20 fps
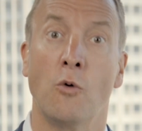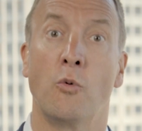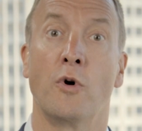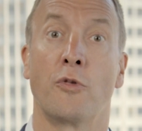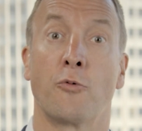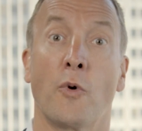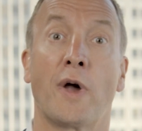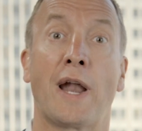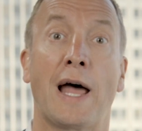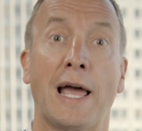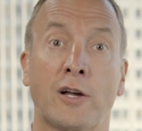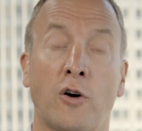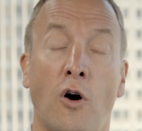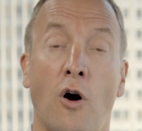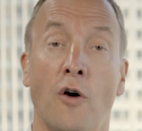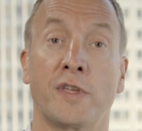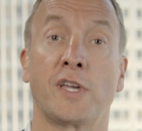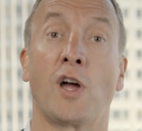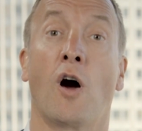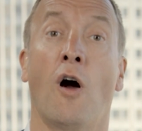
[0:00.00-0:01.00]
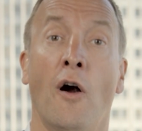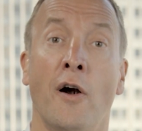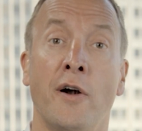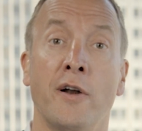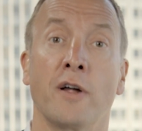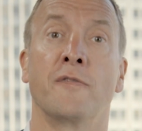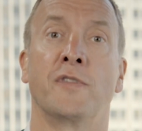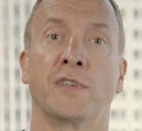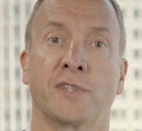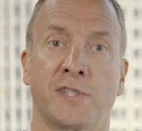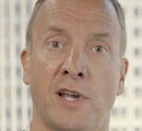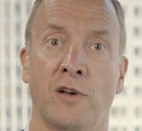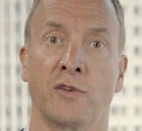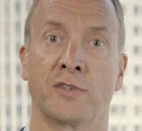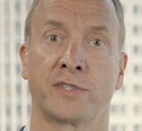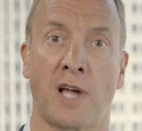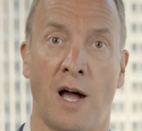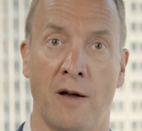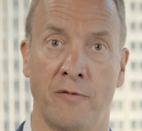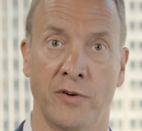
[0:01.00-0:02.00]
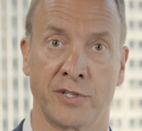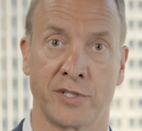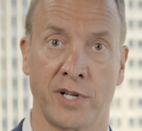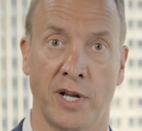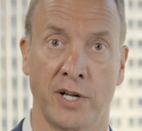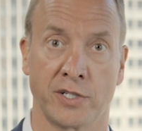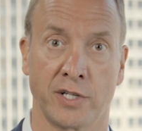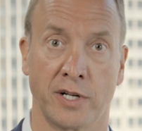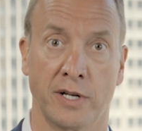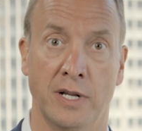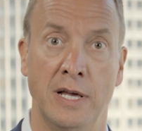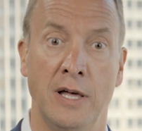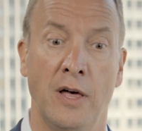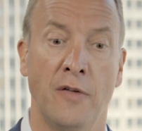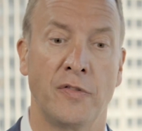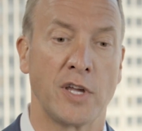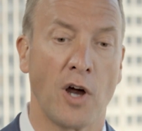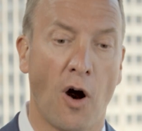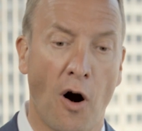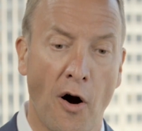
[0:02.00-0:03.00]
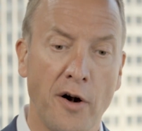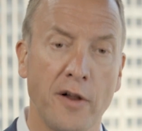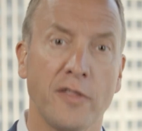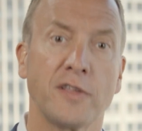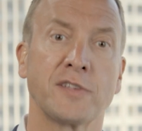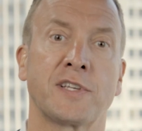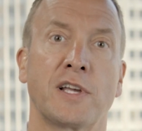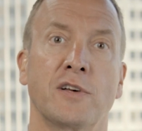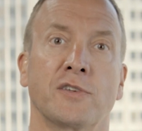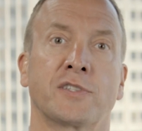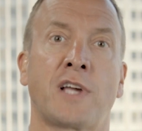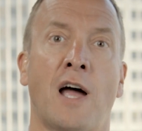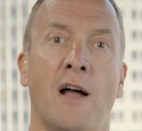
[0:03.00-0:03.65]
with what I call the art of the sales conversation? The art of the sales